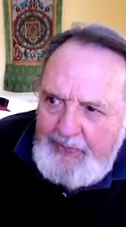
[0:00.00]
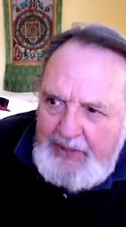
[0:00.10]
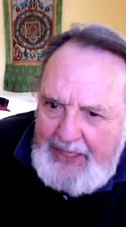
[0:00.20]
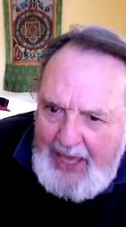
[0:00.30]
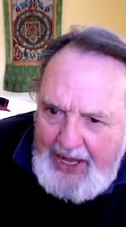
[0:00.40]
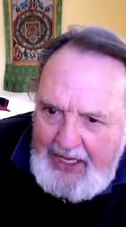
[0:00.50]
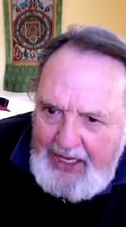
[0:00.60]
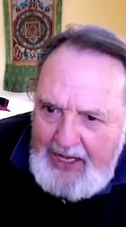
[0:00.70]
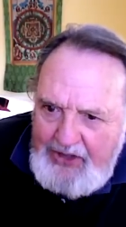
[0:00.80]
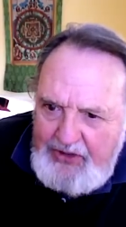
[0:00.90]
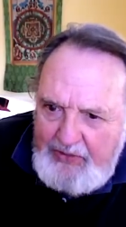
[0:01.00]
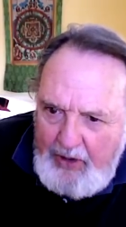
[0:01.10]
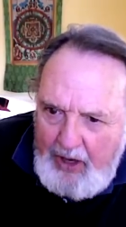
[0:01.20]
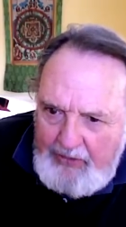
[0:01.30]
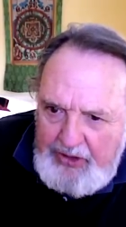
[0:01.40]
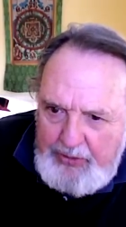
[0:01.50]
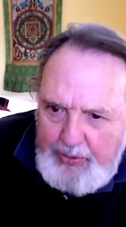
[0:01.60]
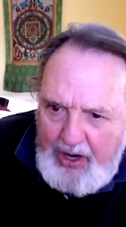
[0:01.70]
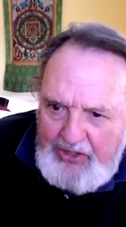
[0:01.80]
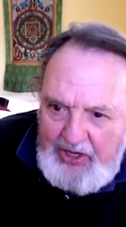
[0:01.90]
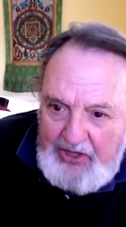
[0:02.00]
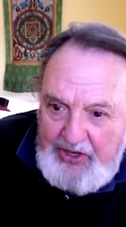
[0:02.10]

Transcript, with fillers: getting kids involved in the process.